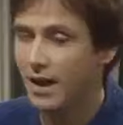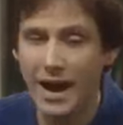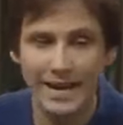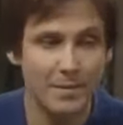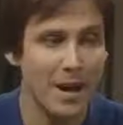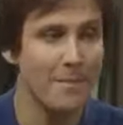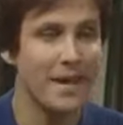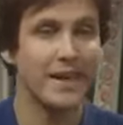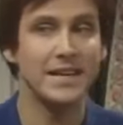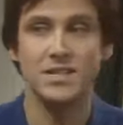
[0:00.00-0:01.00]
Ida, my
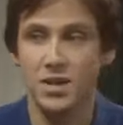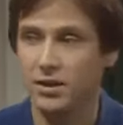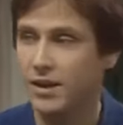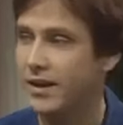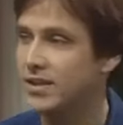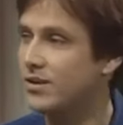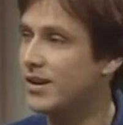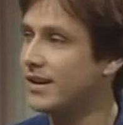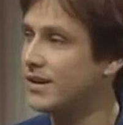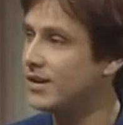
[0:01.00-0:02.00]
mother is not going to
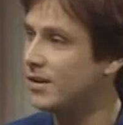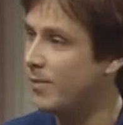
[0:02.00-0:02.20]
look under your